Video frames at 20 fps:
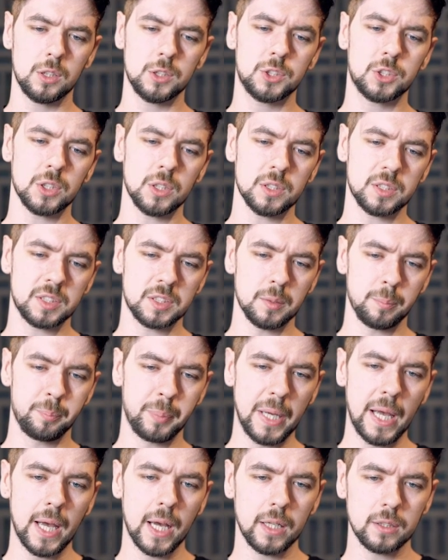just a
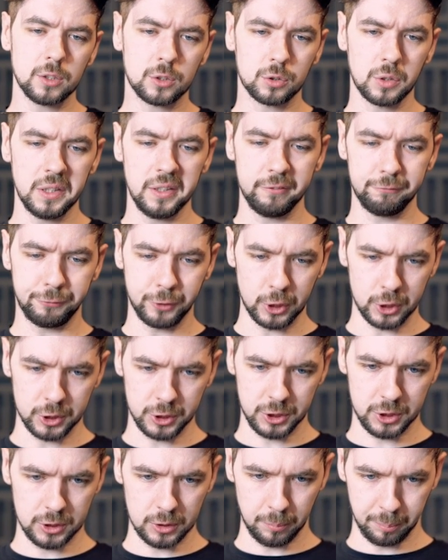bad green
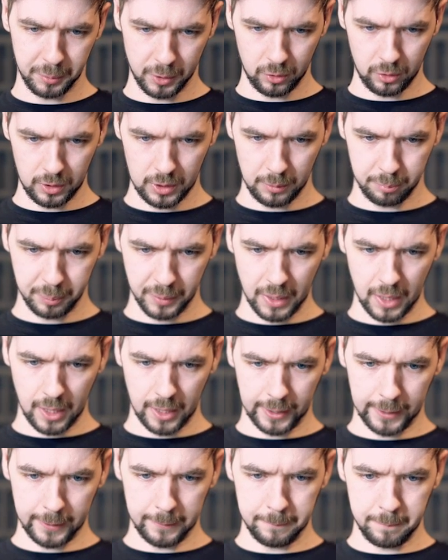version of
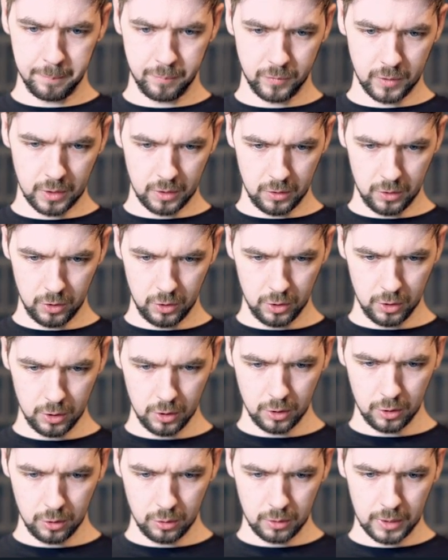PewDiePie.
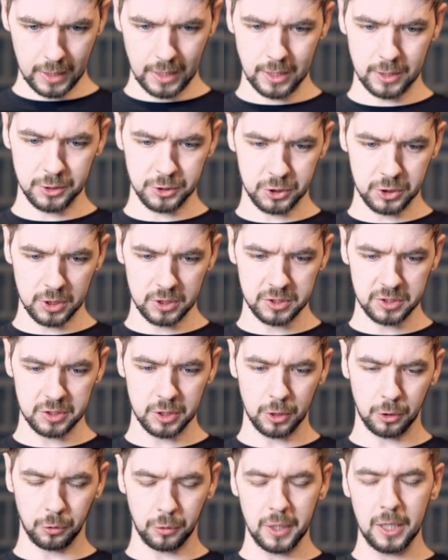You are just a
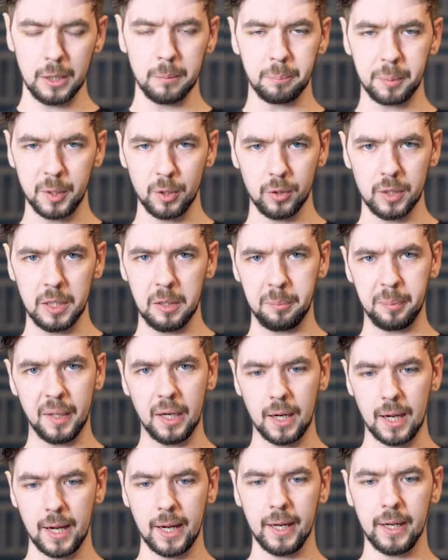green
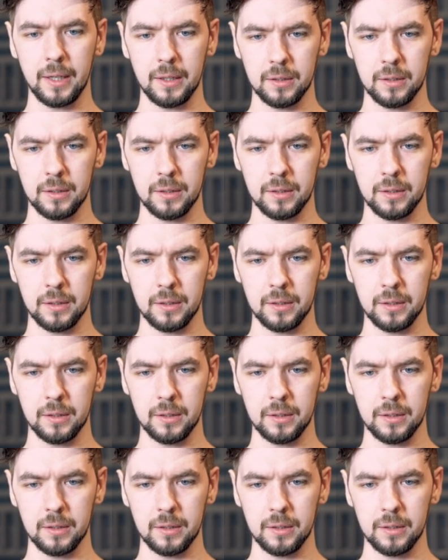PewDiePie.